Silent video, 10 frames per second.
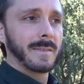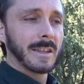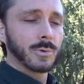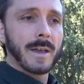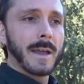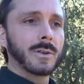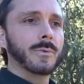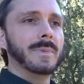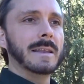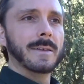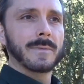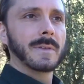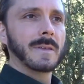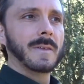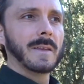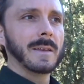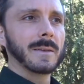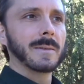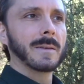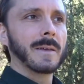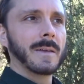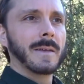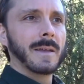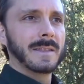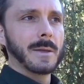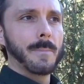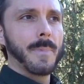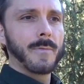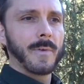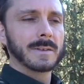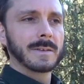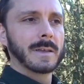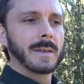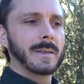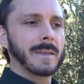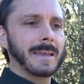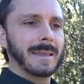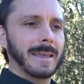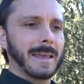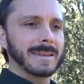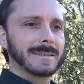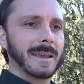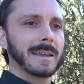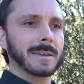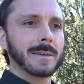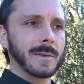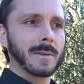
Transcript: that's why I don't believe in the perfect state